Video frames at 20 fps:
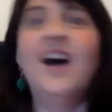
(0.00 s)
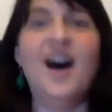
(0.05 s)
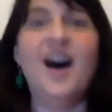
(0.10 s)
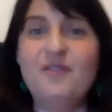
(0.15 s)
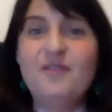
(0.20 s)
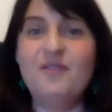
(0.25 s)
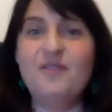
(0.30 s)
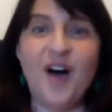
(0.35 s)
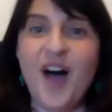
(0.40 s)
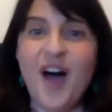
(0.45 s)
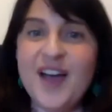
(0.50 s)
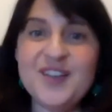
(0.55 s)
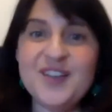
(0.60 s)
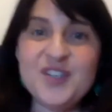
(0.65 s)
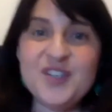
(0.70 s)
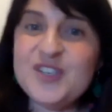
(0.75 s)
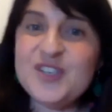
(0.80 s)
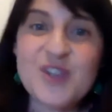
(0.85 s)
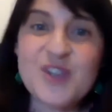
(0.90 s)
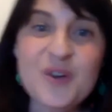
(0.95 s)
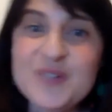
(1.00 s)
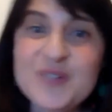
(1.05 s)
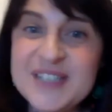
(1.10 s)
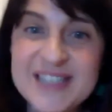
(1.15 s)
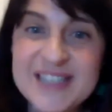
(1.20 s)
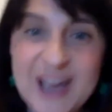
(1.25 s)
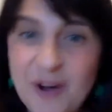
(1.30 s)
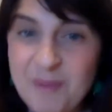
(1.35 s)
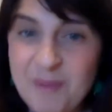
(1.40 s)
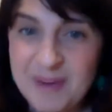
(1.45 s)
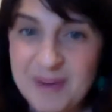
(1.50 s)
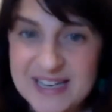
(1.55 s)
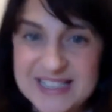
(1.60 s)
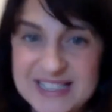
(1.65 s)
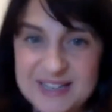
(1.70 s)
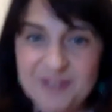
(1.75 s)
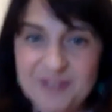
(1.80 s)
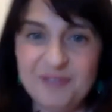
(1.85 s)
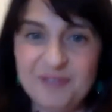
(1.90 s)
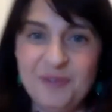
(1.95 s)
I just don't sell
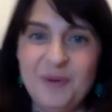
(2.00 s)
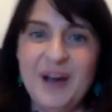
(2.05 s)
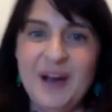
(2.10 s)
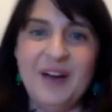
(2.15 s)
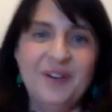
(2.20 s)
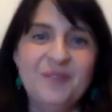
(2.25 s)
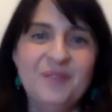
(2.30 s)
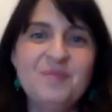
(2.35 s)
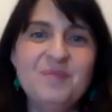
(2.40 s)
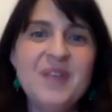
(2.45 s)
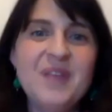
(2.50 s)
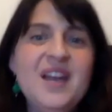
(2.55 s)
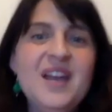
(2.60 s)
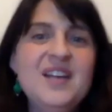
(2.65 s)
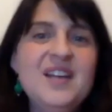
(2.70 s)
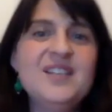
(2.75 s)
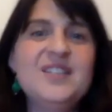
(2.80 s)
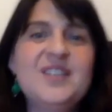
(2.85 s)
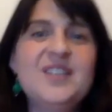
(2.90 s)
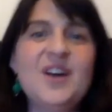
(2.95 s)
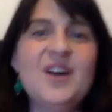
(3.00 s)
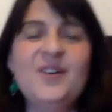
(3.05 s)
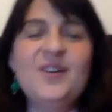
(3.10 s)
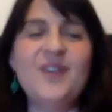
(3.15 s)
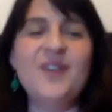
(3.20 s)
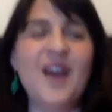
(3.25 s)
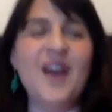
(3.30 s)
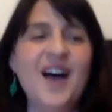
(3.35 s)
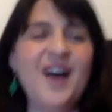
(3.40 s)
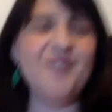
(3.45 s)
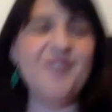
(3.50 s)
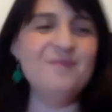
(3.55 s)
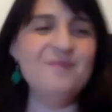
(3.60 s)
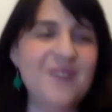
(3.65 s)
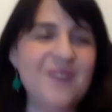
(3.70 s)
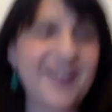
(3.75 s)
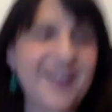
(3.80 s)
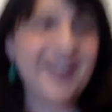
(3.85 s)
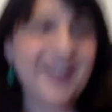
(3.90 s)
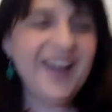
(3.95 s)
myself well. So
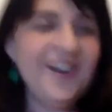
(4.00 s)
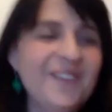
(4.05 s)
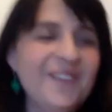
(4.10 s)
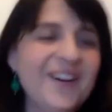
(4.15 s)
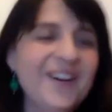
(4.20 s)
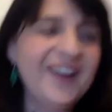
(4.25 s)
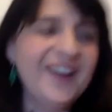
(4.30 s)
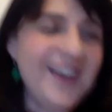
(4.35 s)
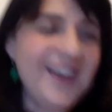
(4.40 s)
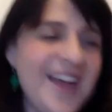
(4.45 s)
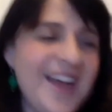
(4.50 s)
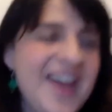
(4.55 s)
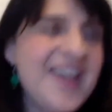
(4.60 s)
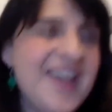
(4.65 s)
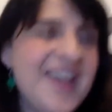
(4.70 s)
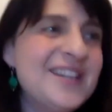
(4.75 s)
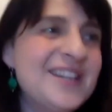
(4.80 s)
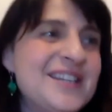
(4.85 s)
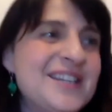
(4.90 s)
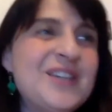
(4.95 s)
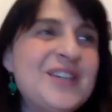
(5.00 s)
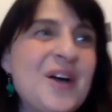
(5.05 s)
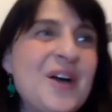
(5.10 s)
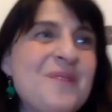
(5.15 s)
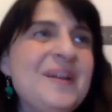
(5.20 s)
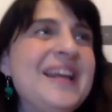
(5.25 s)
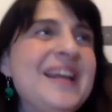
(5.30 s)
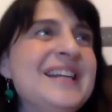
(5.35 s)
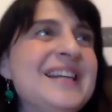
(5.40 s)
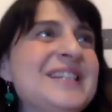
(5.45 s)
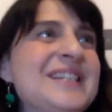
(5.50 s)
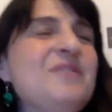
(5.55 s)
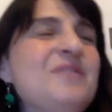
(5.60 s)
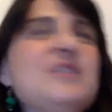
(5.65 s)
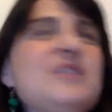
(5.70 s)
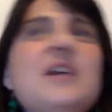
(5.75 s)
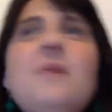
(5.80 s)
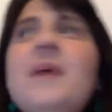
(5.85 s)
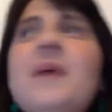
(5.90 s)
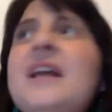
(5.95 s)
well, there's so many interviews
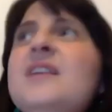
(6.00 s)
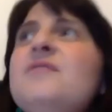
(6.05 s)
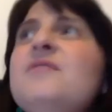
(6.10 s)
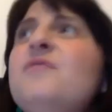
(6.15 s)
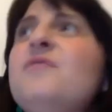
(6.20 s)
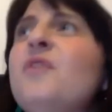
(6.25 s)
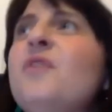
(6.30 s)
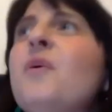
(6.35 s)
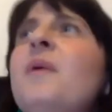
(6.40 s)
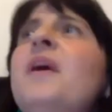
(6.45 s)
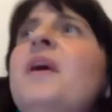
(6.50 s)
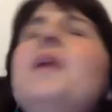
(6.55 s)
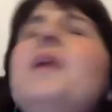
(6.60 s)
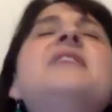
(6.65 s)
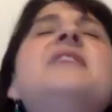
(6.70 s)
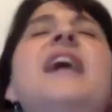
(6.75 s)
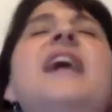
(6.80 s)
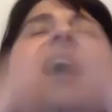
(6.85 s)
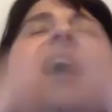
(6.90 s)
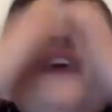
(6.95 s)
I went for where I was like, I know